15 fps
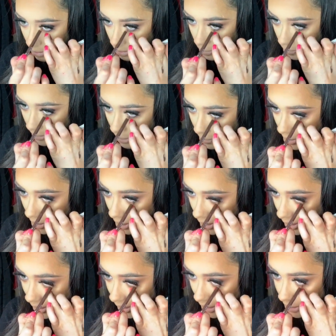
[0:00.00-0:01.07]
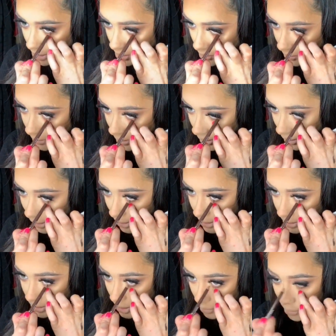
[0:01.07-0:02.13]
my waterline. I just don't really think I
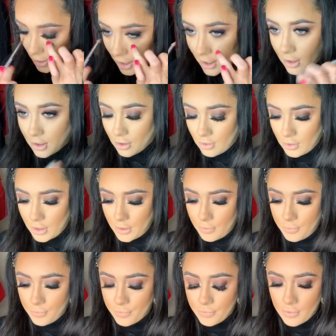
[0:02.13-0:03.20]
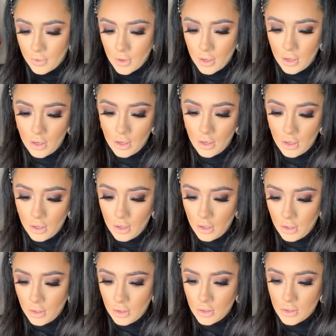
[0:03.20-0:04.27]
said black on it.
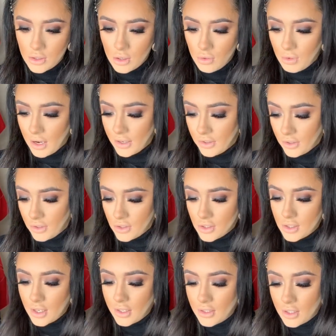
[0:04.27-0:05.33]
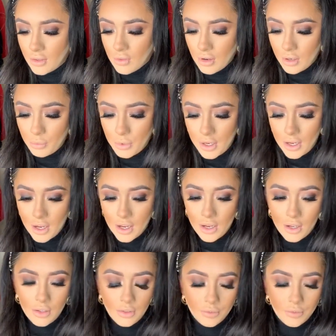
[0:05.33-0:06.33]
So I do just like to go on with uh,